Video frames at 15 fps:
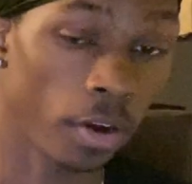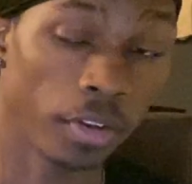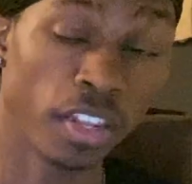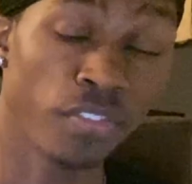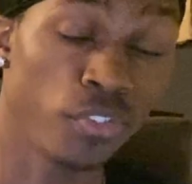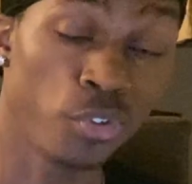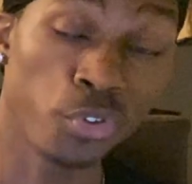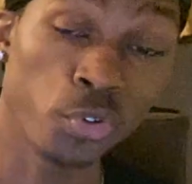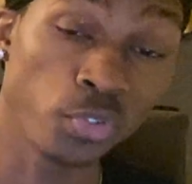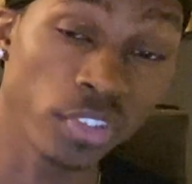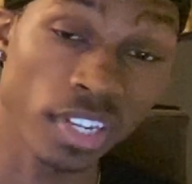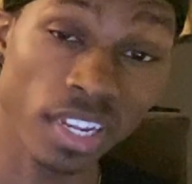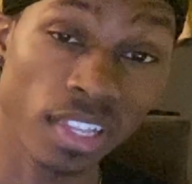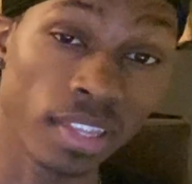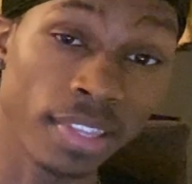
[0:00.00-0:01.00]
And if you use it
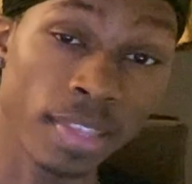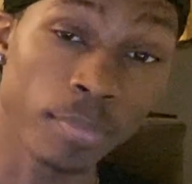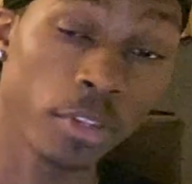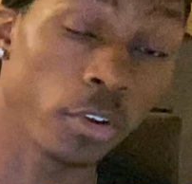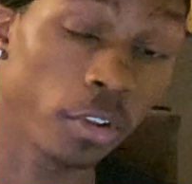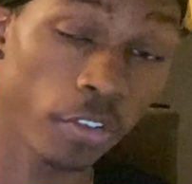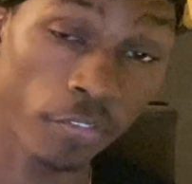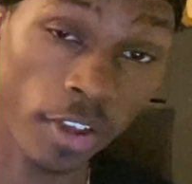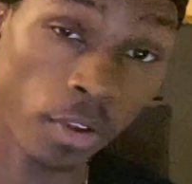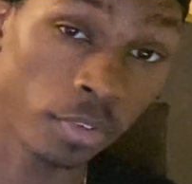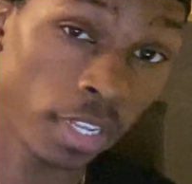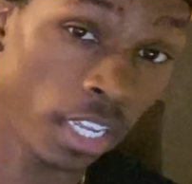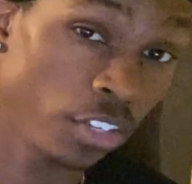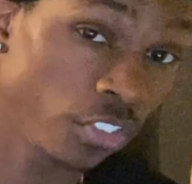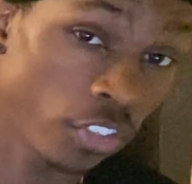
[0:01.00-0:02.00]
in the limit of the
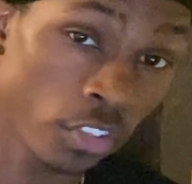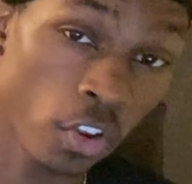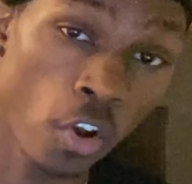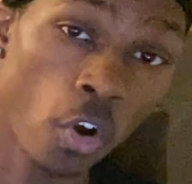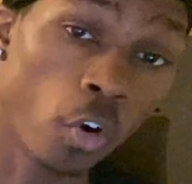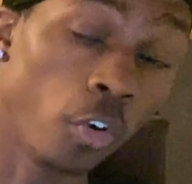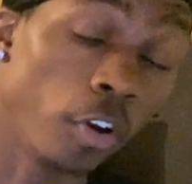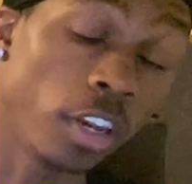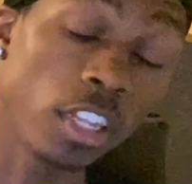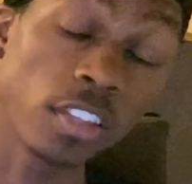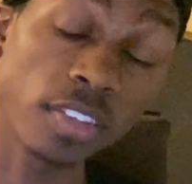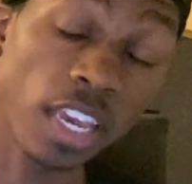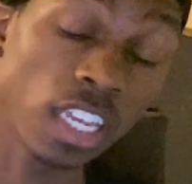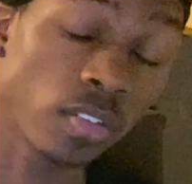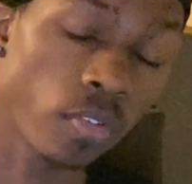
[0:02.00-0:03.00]
foundation or any
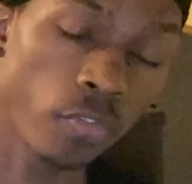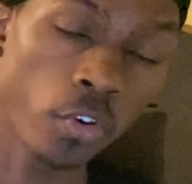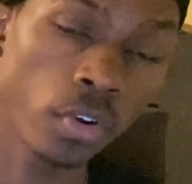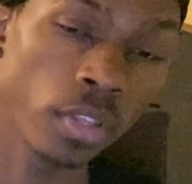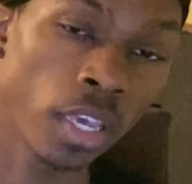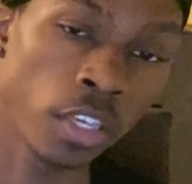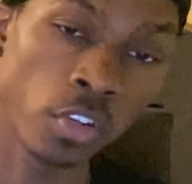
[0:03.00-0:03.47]
stage before that,